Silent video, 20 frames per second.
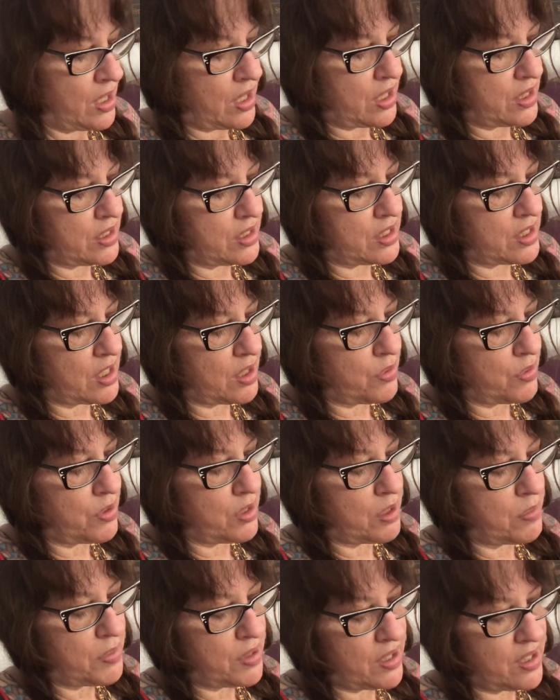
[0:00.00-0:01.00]
I just thought, well,
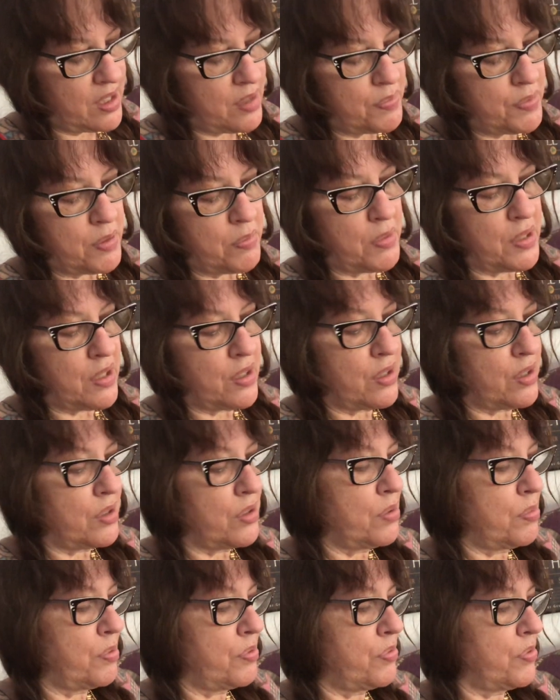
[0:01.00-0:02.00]
I'm up, let me
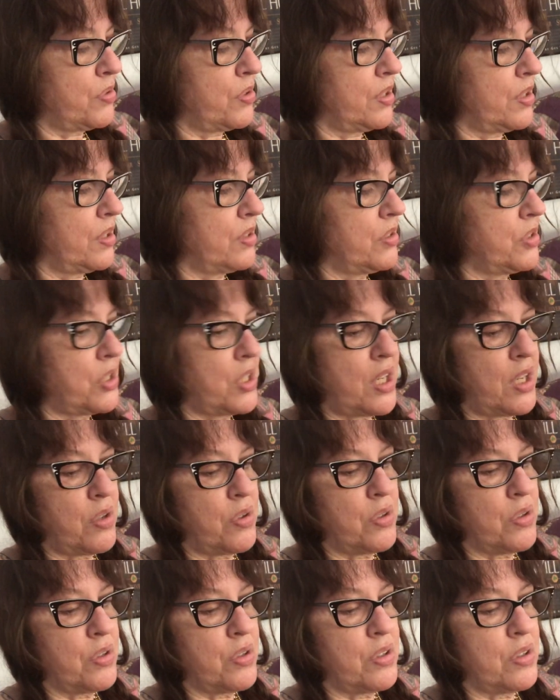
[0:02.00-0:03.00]
go before I
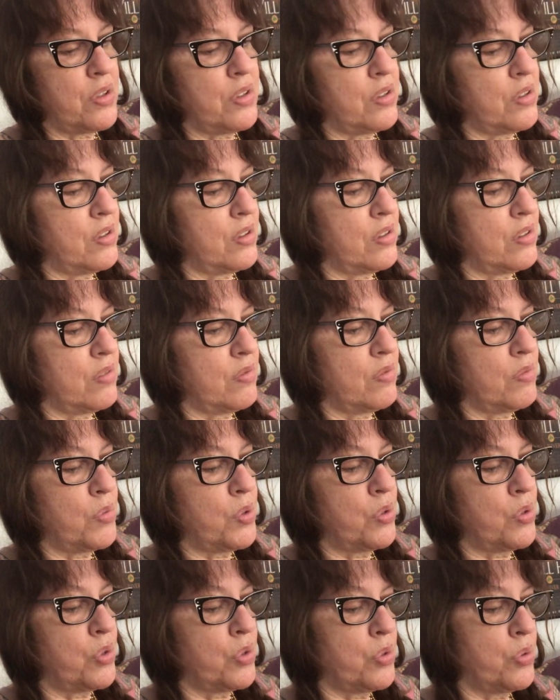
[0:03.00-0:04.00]
shower and
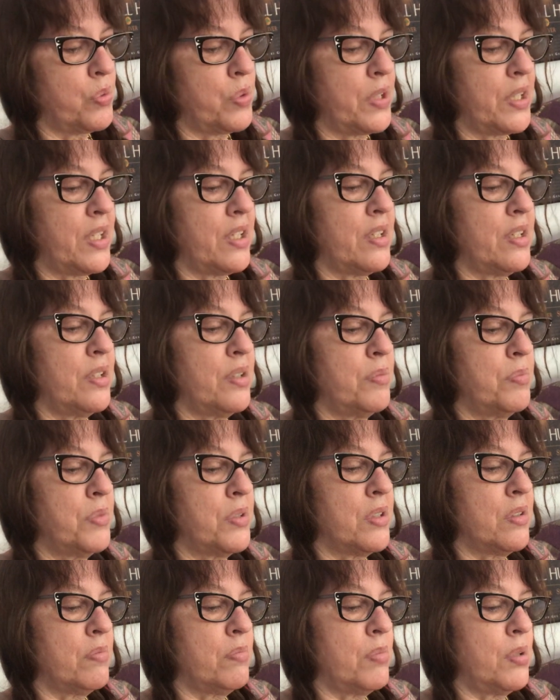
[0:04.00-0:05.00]
more jewelry comes
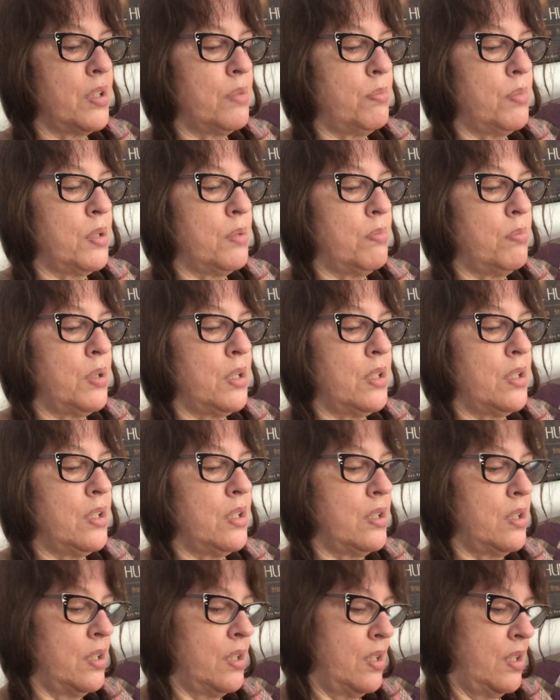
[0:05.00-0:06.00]
and blah, blah,
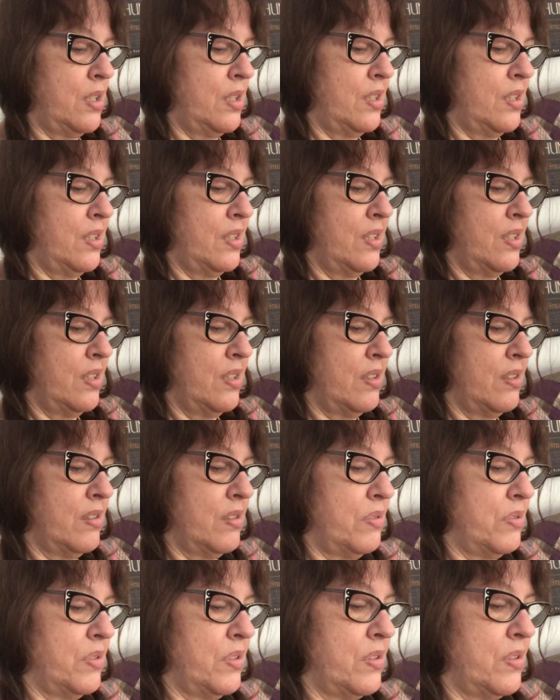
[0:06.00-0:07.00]
blah.
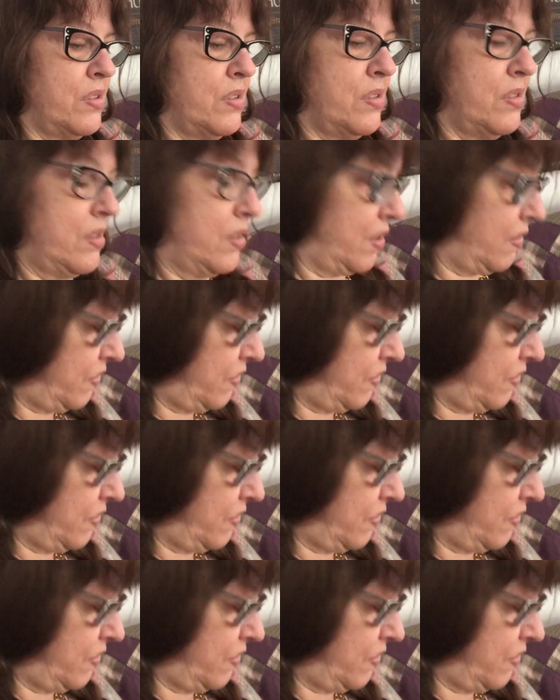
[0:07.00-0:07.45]
Who is this?